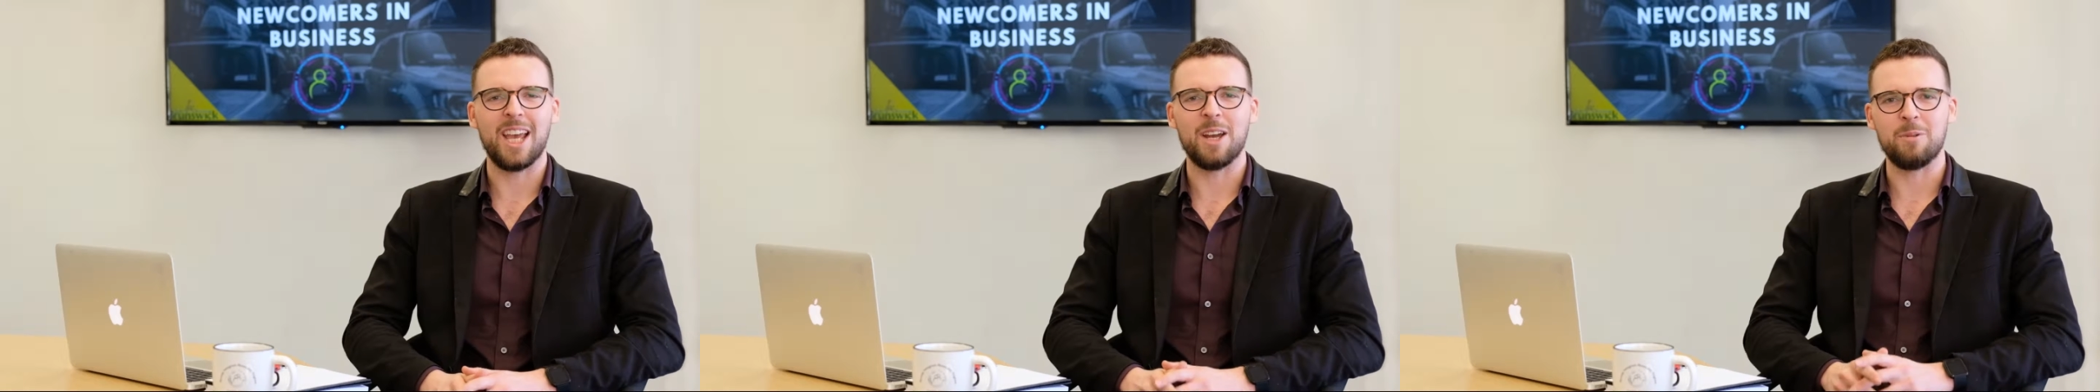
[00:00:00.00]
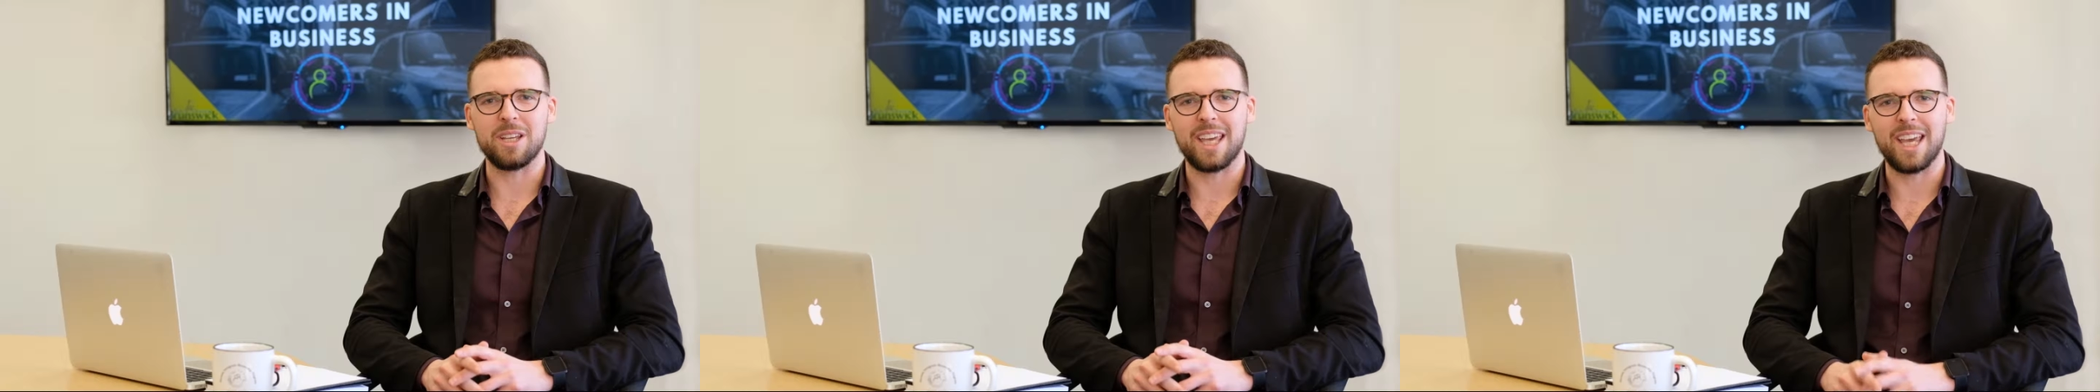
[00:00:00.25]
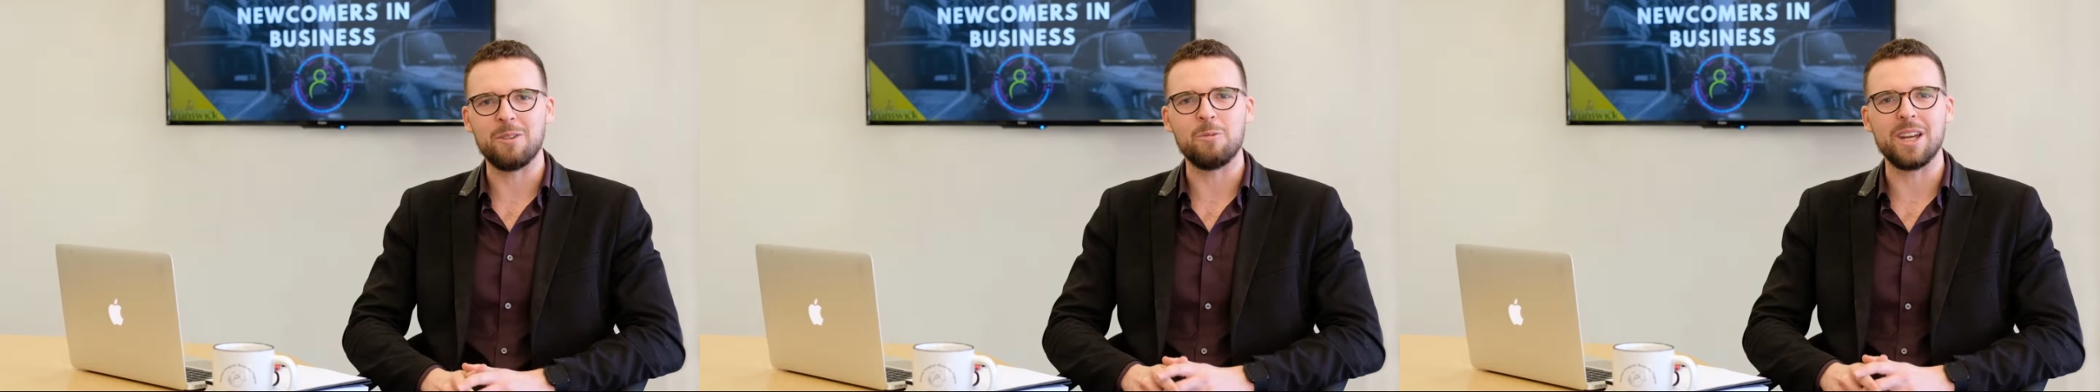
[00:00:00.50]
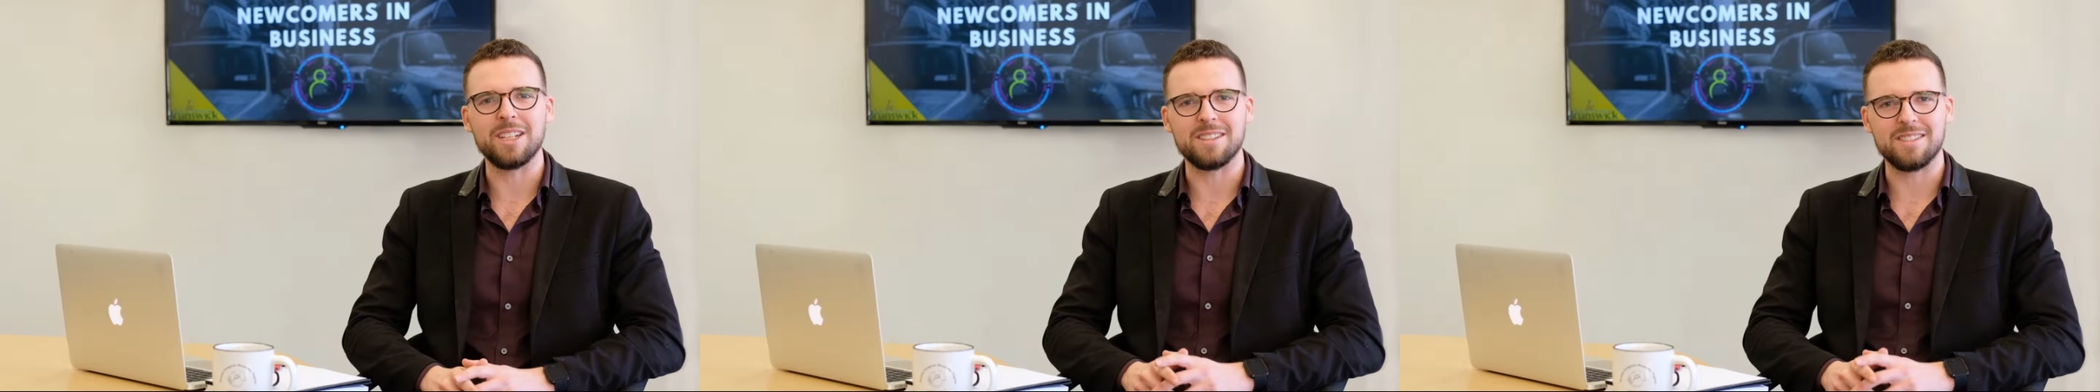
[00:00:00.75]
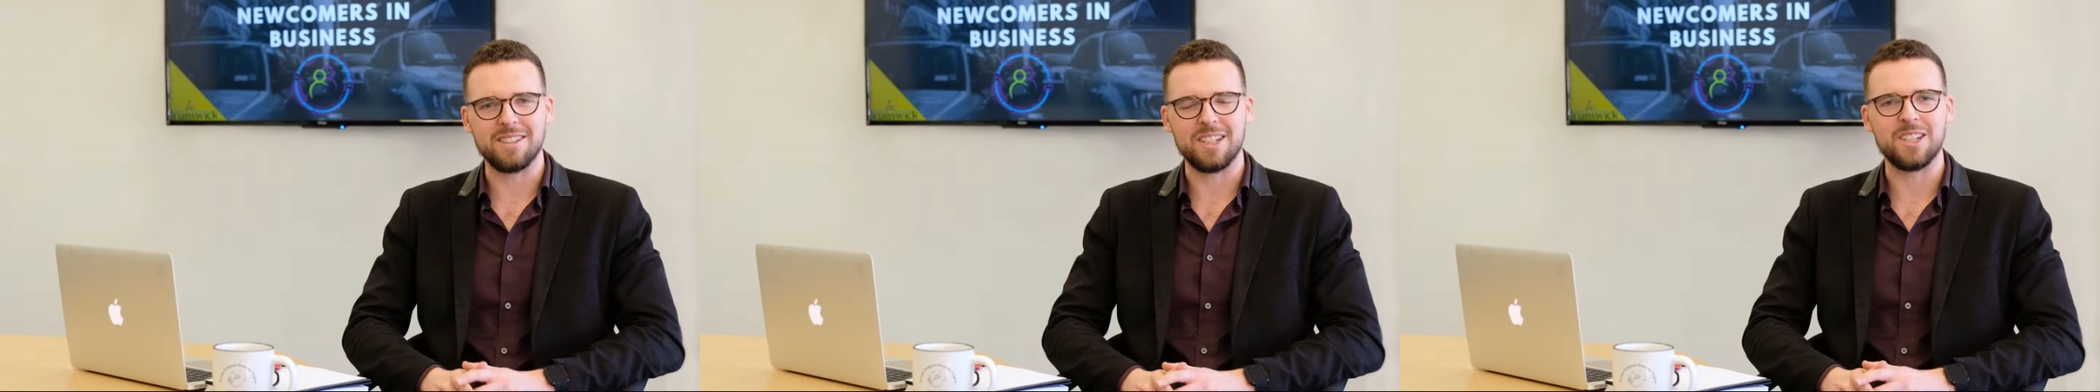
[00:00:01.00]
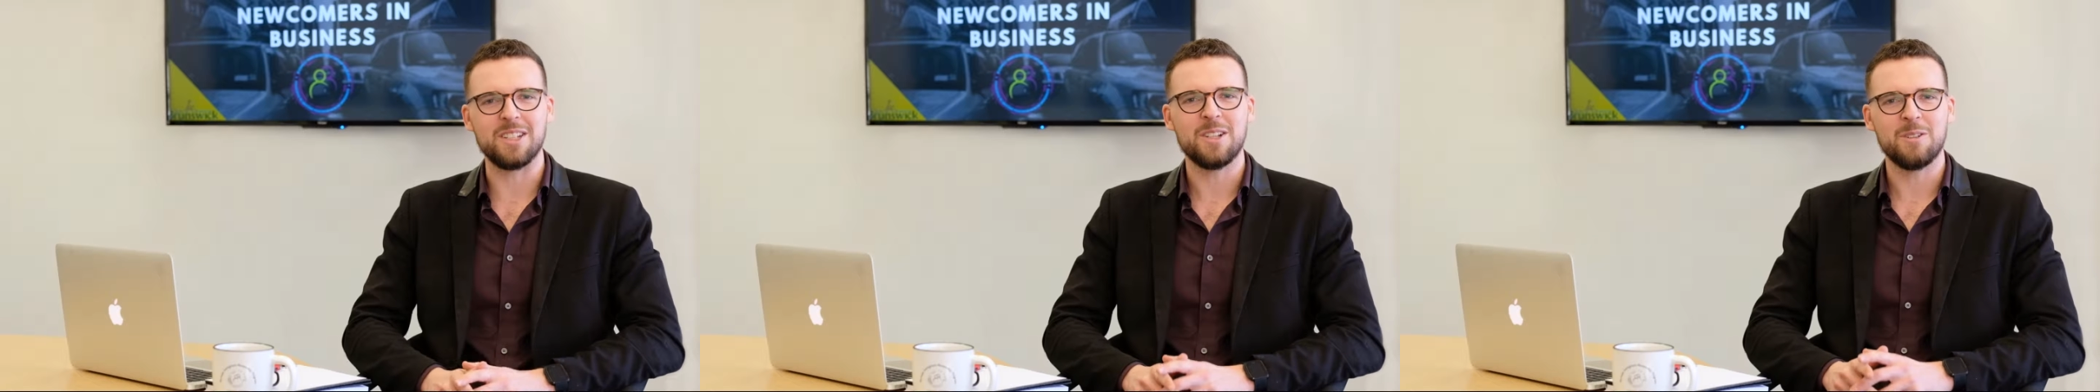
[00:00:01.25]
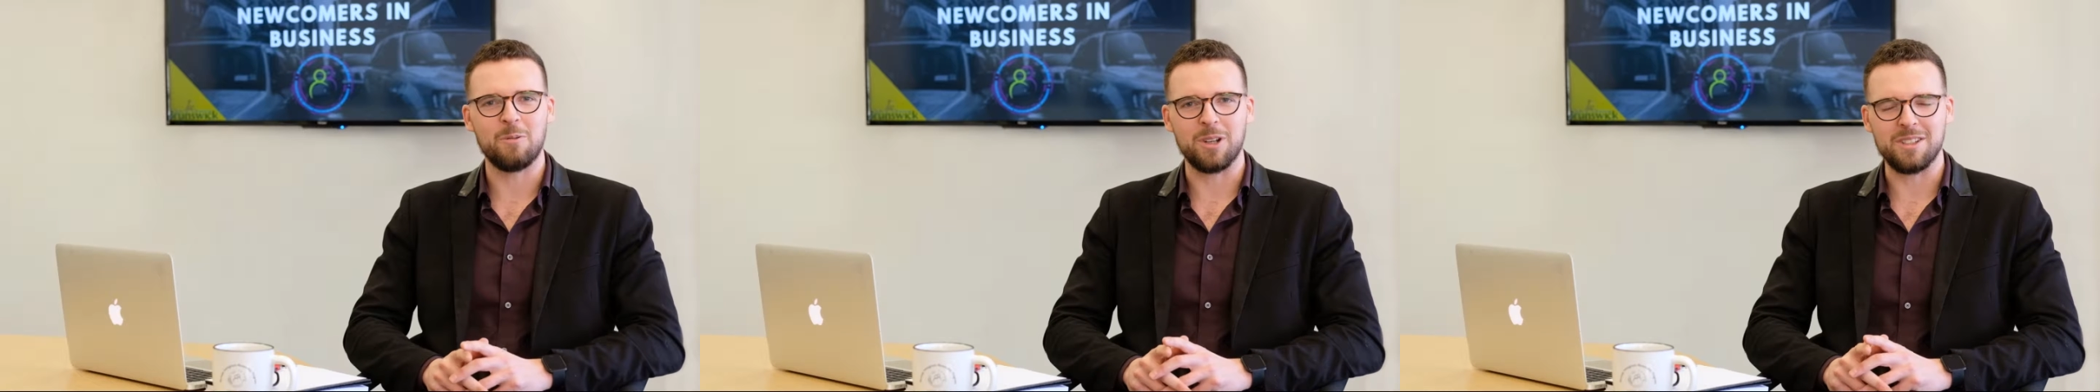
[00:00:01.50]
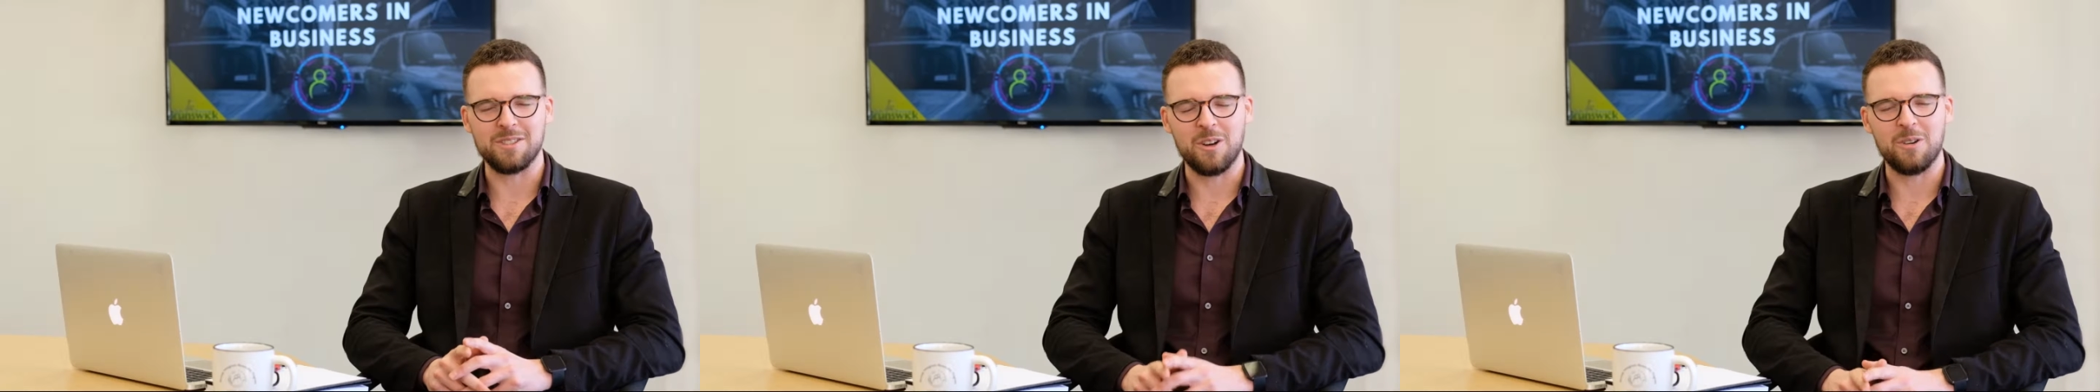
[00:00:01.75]
and we can't wait to see what
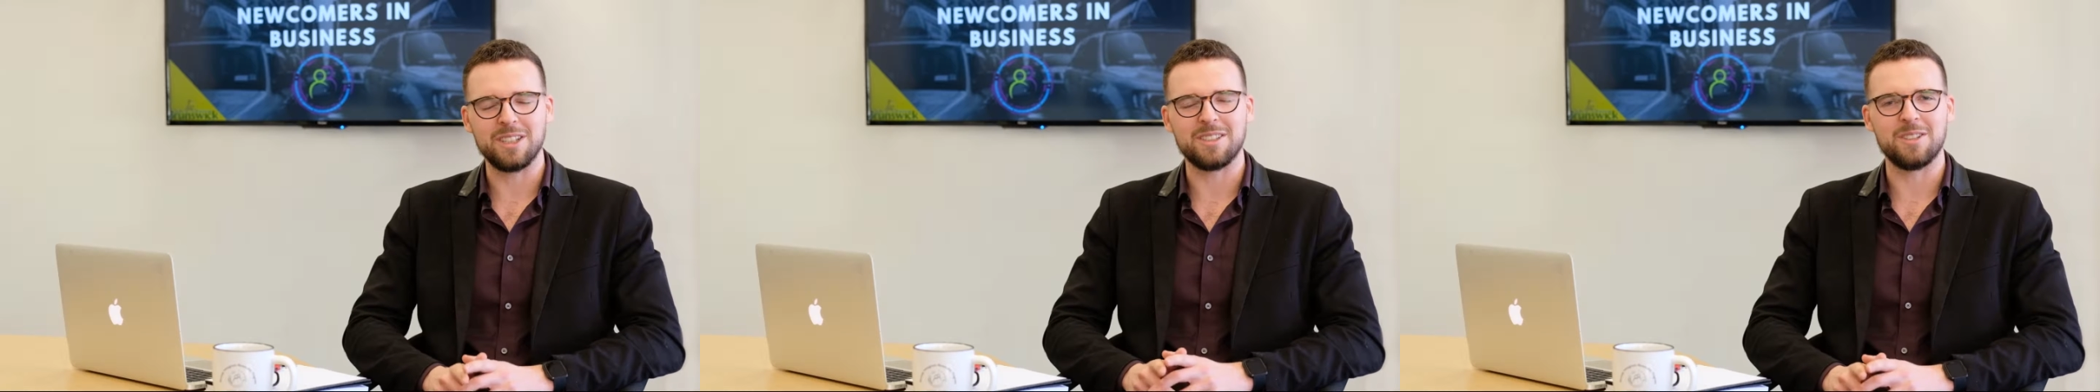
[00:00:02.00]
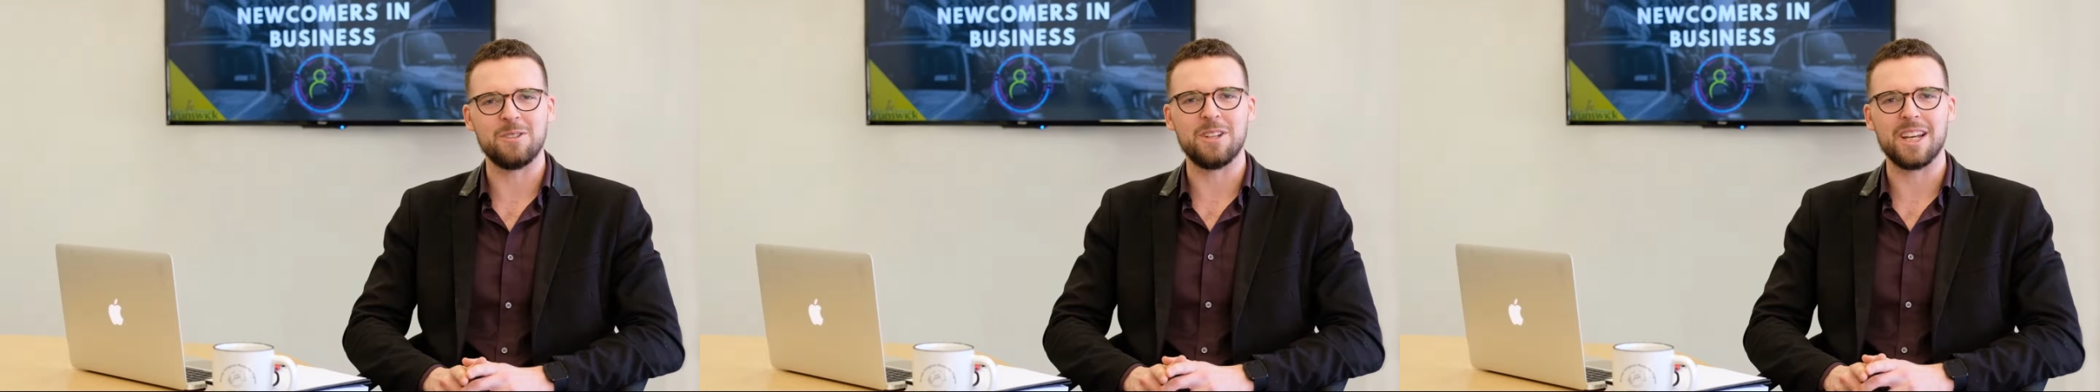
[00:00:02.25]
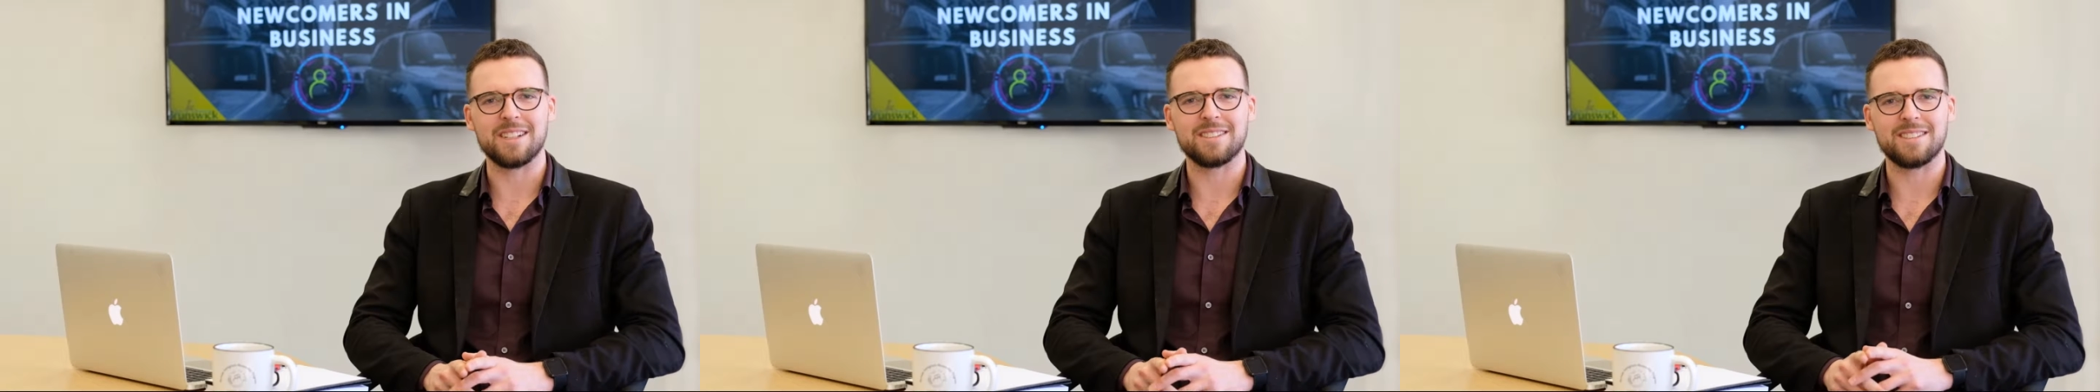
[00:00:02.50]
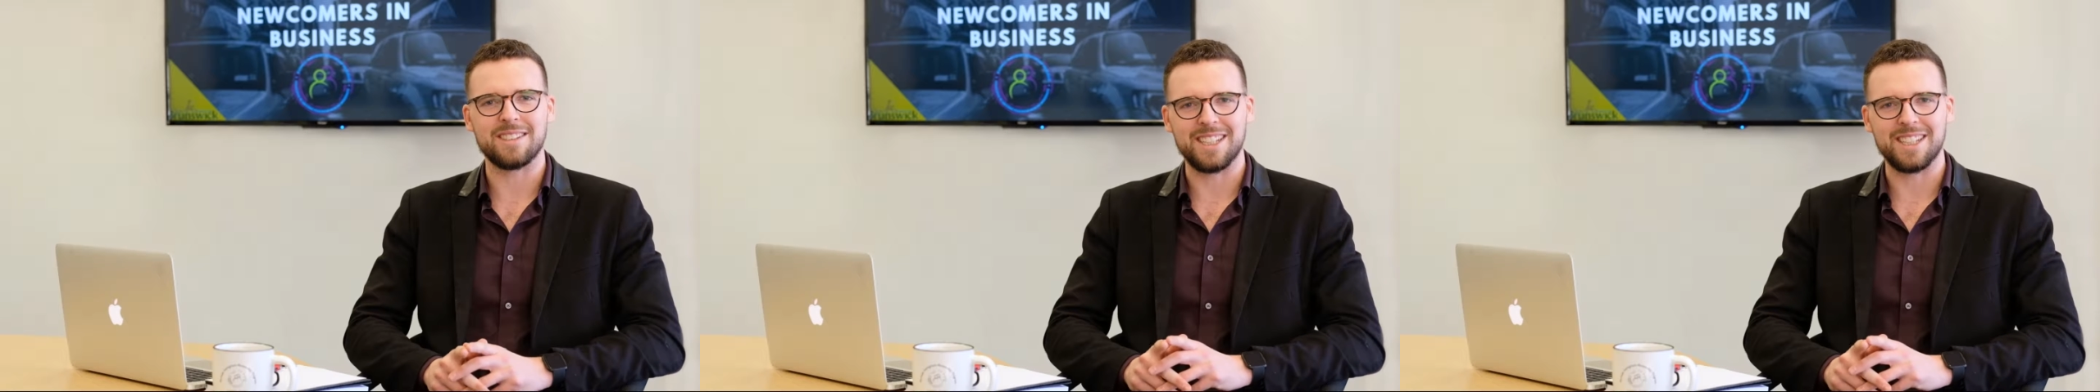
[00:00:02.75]
he's going to do next